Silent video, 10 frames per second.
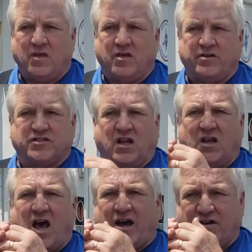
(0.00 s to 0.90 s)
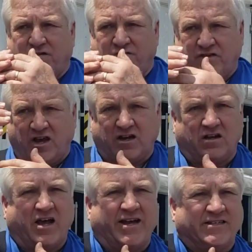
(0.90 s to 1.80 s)
there's a lot of kind of
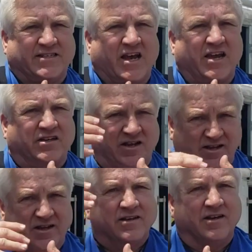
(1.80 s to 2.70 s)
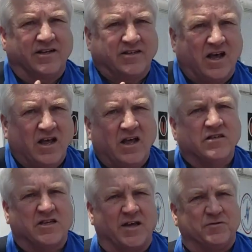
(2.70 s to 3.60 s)
line of sight type